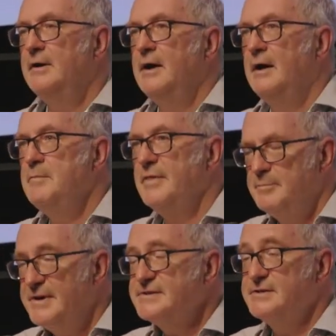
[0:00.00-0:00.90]
The
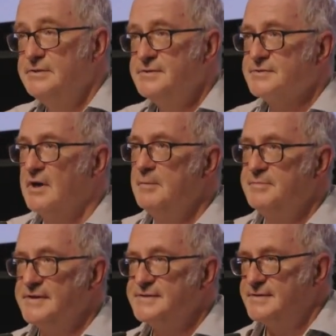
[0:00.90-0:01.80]
person who
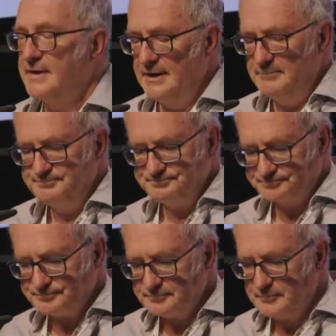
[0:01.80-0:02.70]
described this,
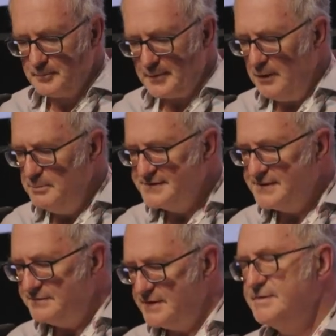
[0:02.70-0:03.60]
who
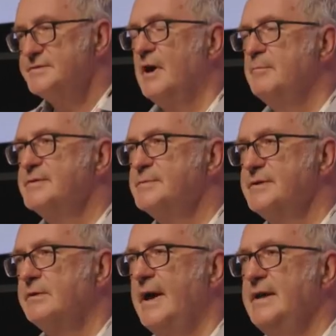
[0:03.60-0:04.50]
perceived it and described this, was
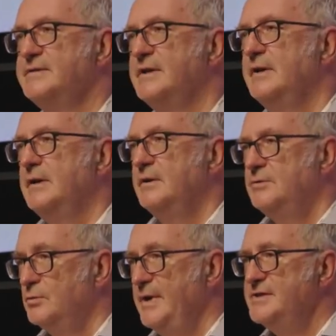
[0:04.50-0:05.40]
a great
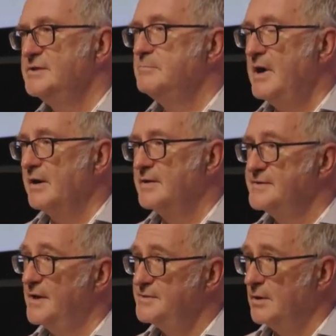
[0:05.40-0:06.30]
Norwegian-American
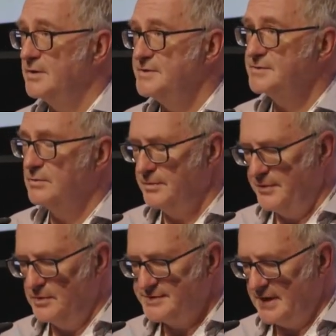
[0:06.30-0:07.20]
sociologist called
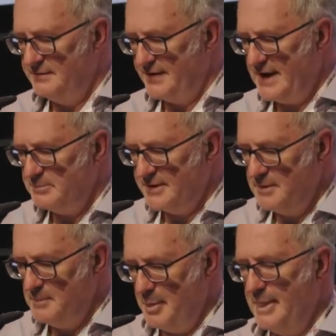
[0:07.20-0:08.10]
Thorstein Veblen.